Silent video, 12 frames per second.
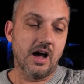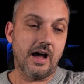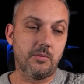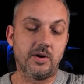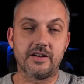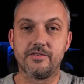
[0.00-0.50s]

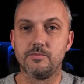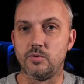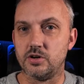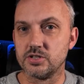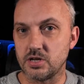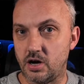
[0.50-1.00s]
And one of them
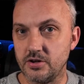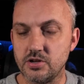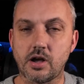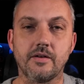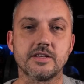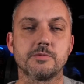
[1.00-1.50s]
was, are you
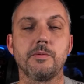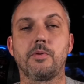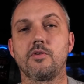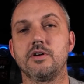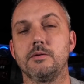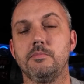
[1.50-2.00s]
going to be
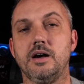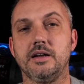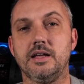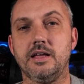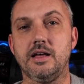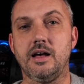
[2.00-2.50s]
borrowing the
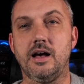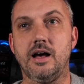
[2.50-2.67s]
money?